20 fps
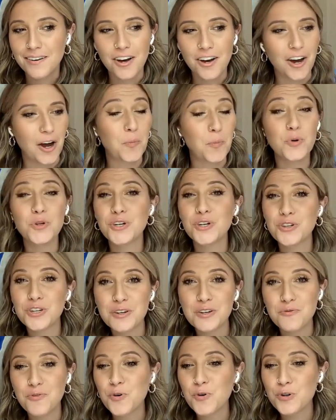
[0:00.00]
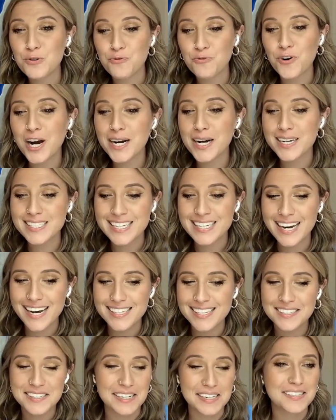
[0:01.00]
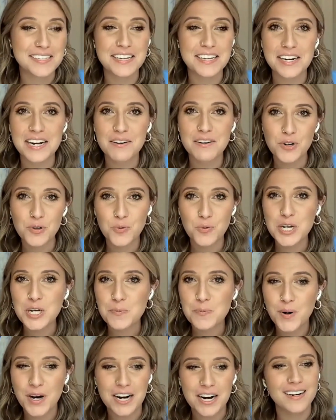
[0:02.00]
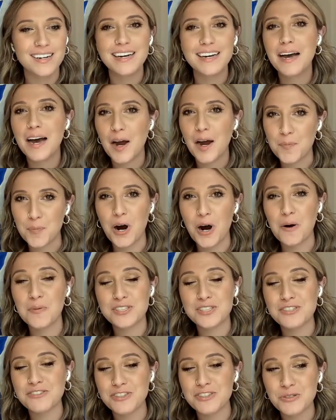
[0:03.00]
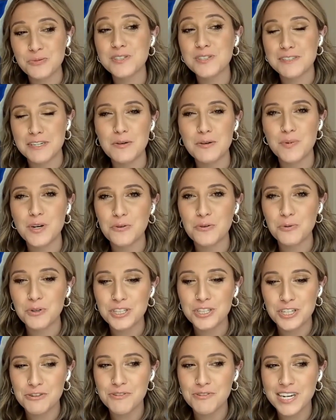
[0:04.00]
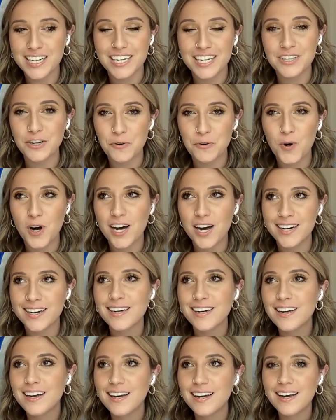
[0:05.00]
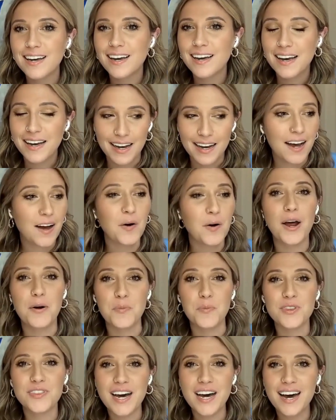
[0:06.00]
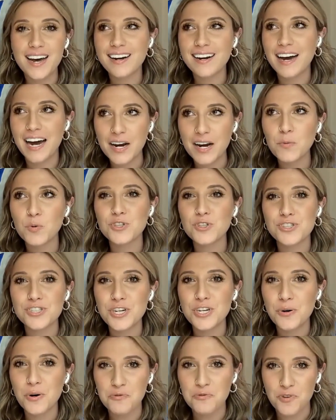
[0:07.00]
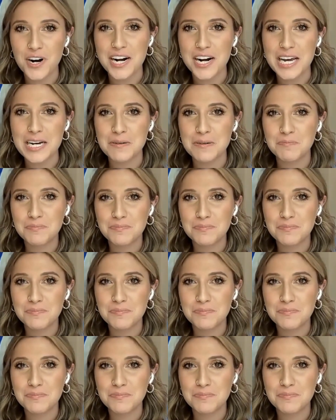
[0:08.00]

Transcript: I'm really looking forward to Friday's guest. I say that every week, but I promise you this one's going to be a really unique and good one. And with that, I will see you on Friday.